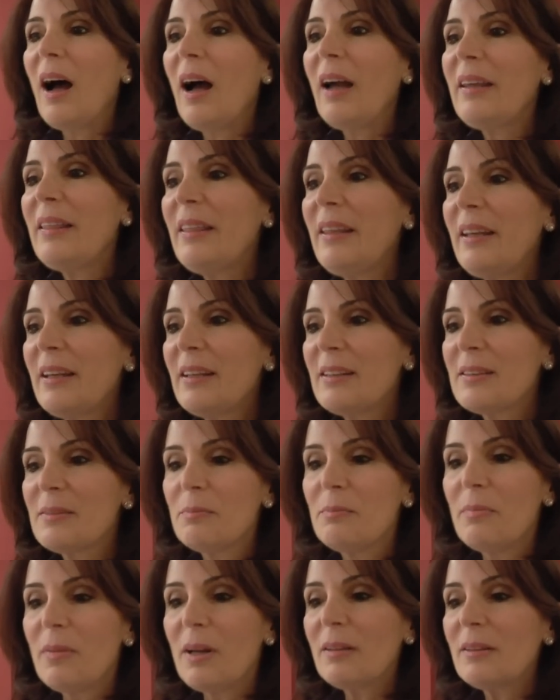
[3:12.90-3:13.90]
I think it's
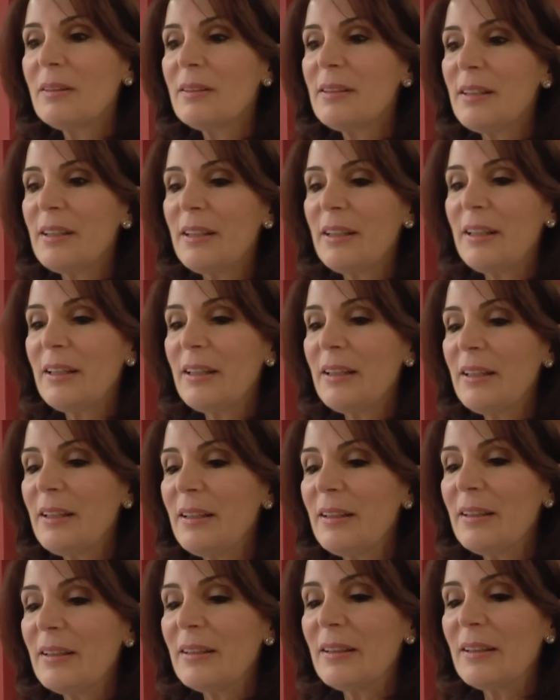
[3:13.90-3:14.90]

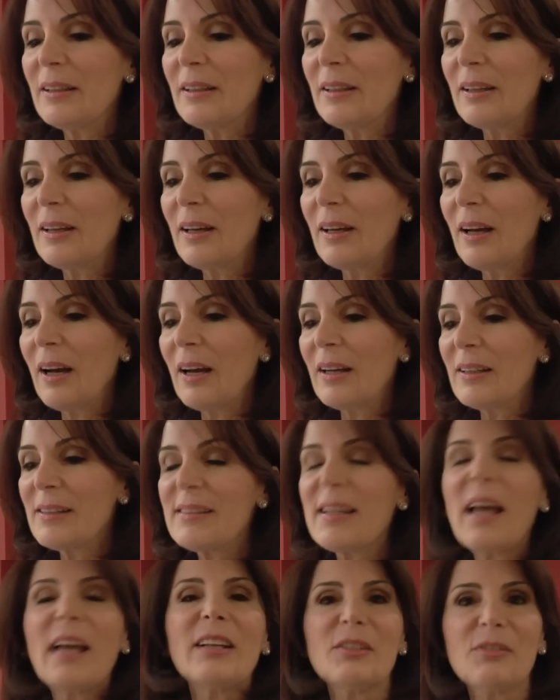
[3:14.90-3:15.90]
multi
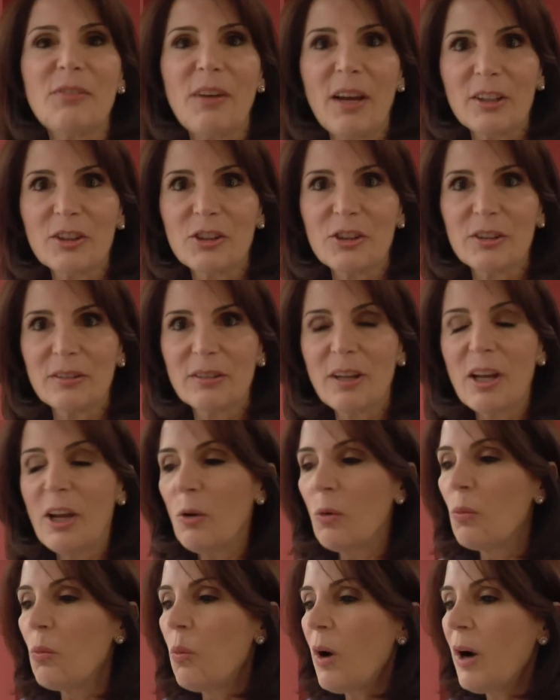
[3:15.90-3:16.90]
satisfaction.
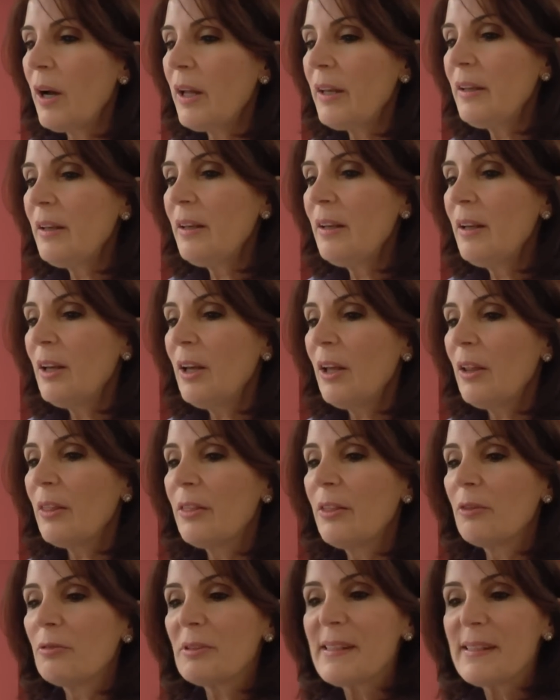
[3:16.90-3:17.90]
One,
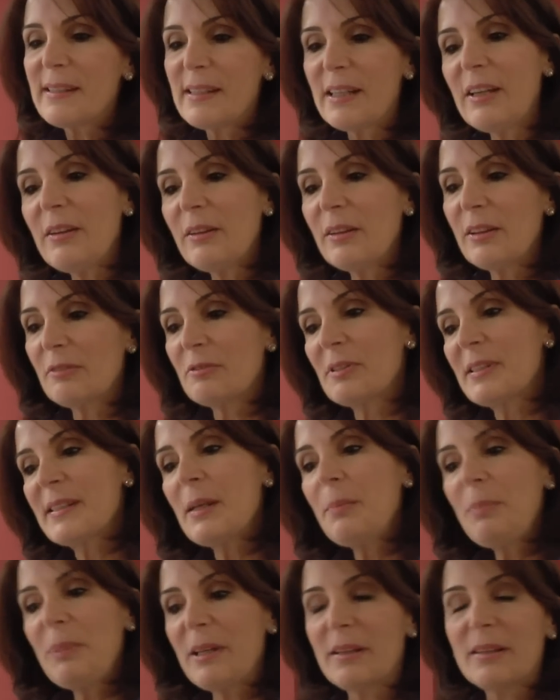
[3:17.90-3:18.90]
the
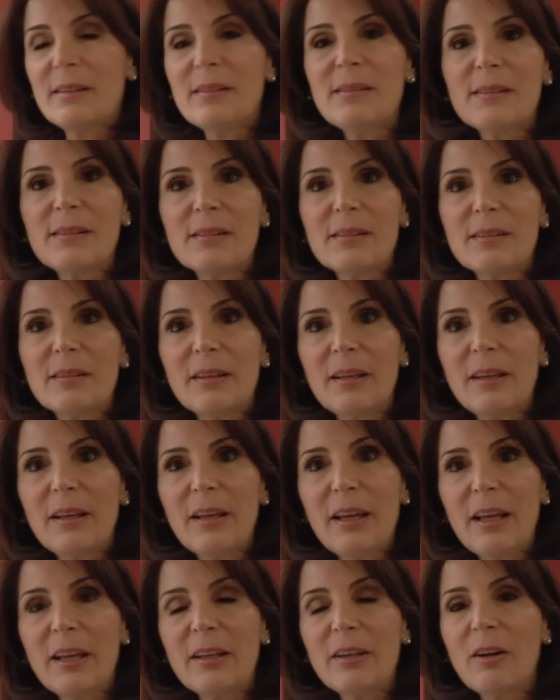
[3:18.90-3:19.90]
recipients
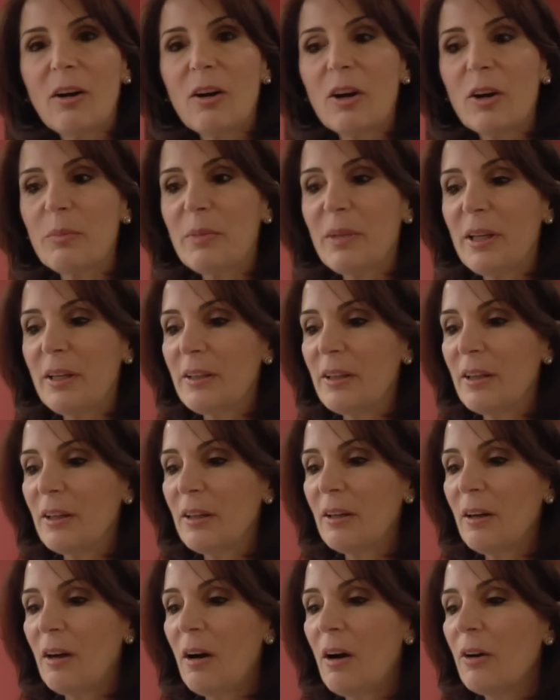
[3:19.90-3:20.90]
in
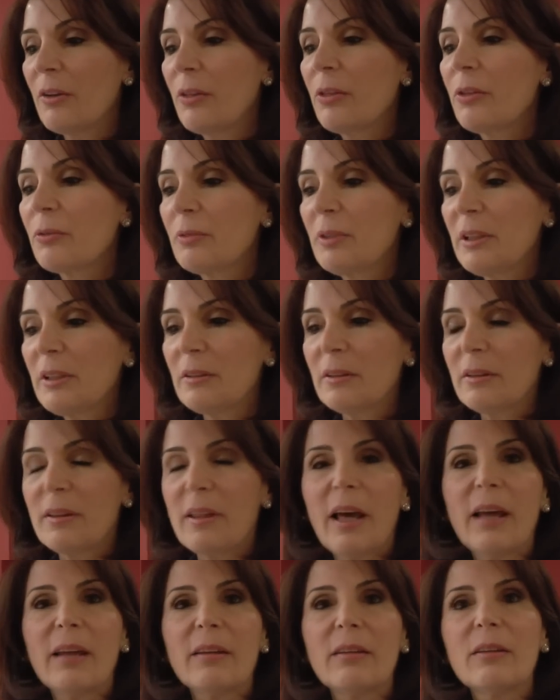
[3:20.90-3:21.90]
Armenia are thrilled
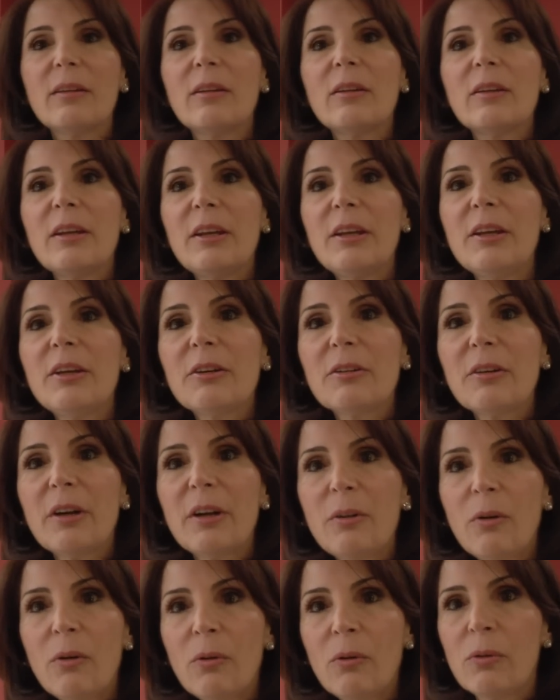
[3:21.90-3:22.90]
that here
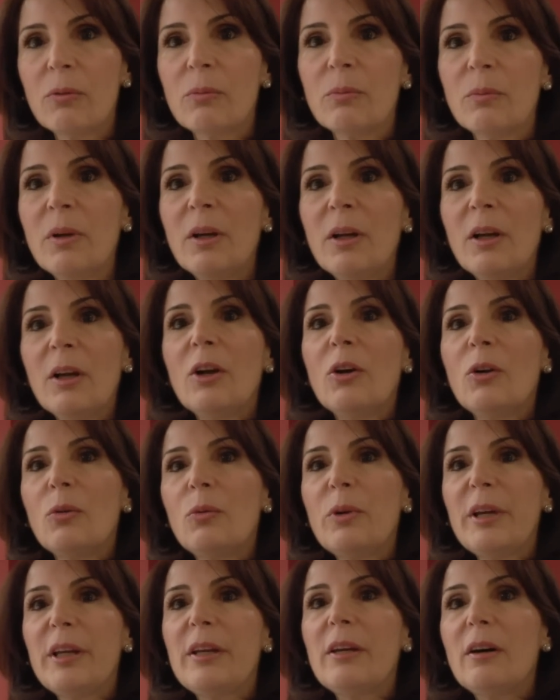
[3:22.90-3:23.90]
at home
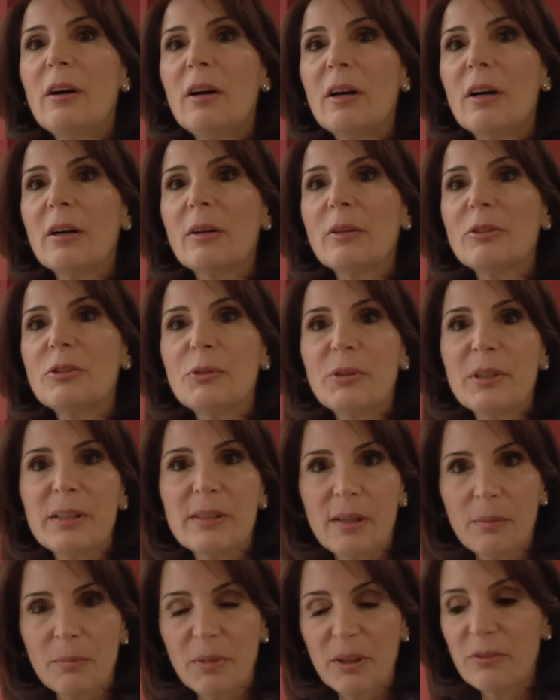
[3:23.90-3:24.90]
we are doing
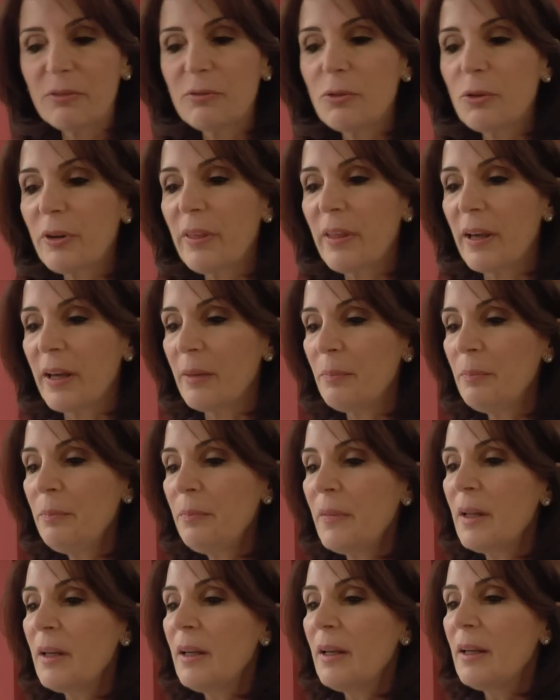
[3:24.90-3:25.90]
something for them,